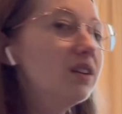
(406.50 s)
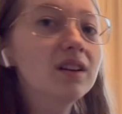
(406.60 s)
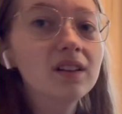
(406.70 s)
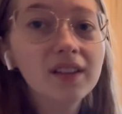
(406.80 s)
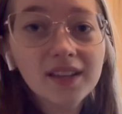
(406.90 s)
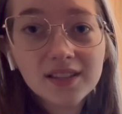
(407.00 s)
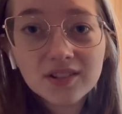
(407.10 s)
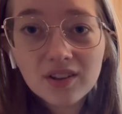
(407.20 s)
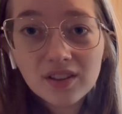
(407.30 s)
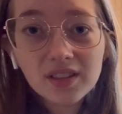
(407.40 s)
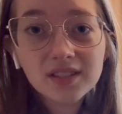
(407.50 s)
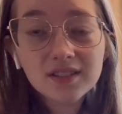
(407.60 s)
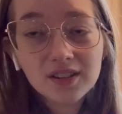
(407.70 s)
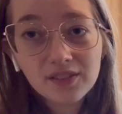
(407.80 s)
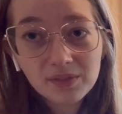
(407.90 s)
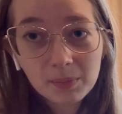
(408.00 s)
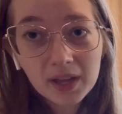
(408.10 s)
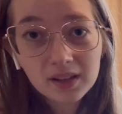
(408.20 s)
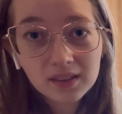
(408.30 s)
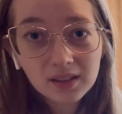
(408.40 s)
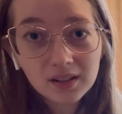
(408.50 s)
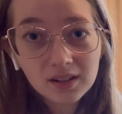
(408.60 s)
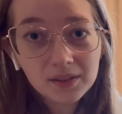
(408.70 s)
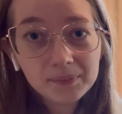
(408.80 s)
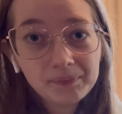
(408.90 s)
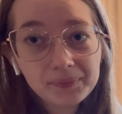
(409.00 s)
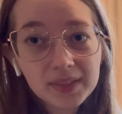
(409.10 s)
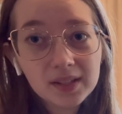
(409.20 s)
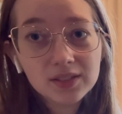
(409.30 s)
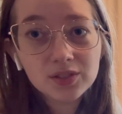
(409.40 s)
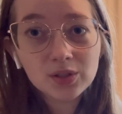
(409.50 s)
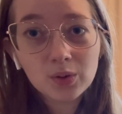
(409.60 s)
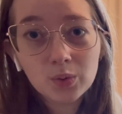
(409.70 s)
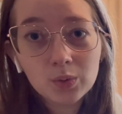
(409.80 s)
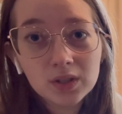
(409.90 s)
glaze all that stuff back there. So